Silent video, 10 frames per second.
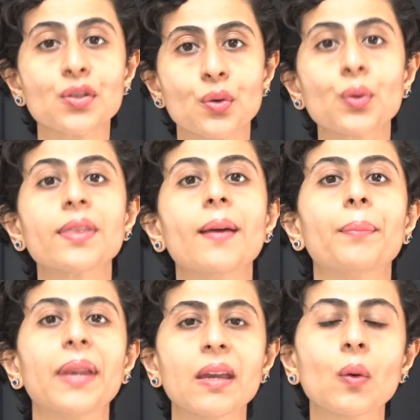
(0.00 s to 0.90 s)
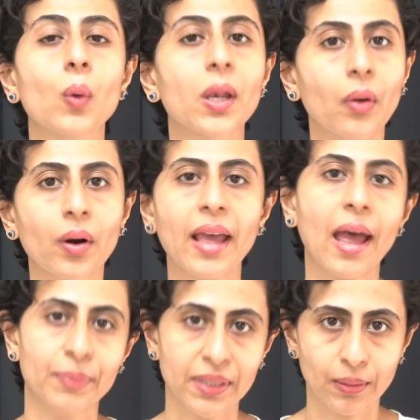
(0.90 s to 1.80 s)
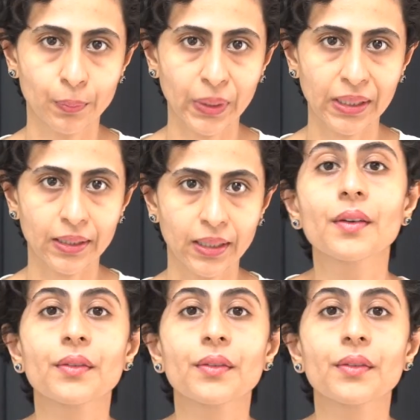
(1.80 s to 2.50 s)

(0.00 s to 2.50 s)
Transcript: so the blink will not happen completely,